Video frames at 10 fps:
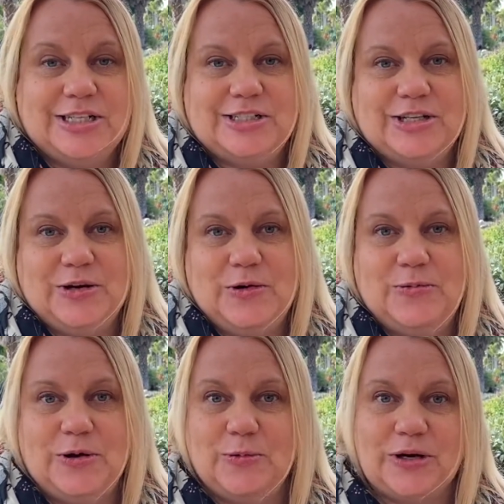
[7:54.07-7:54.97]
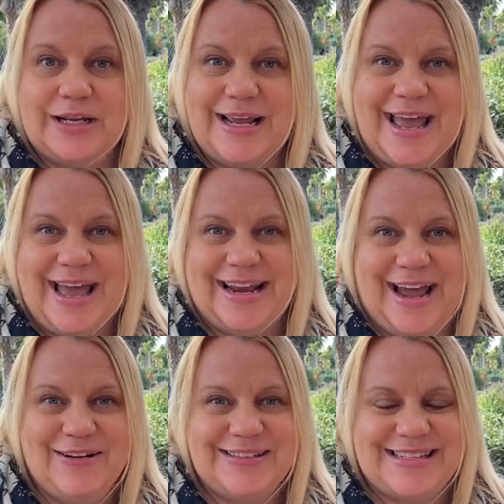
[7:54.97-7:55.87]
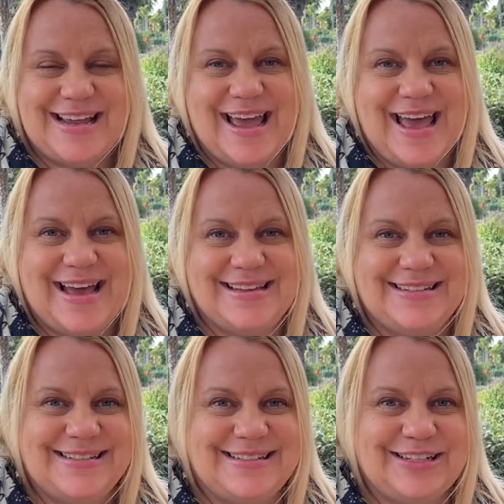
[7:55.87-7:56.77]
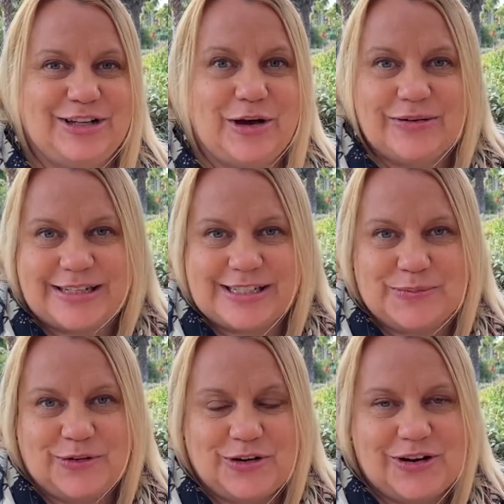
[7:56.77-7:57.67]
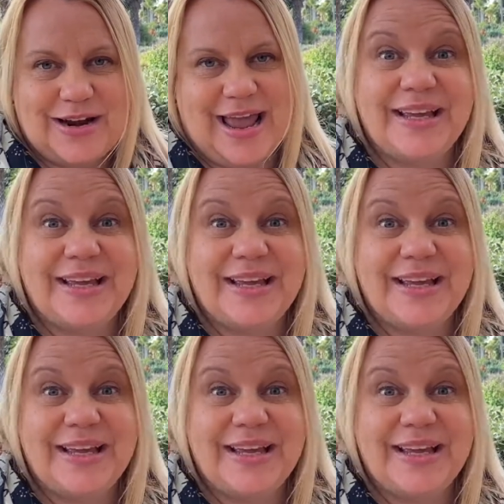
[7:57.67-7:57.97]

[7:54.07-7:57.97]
So, we're gonna head out and go explore.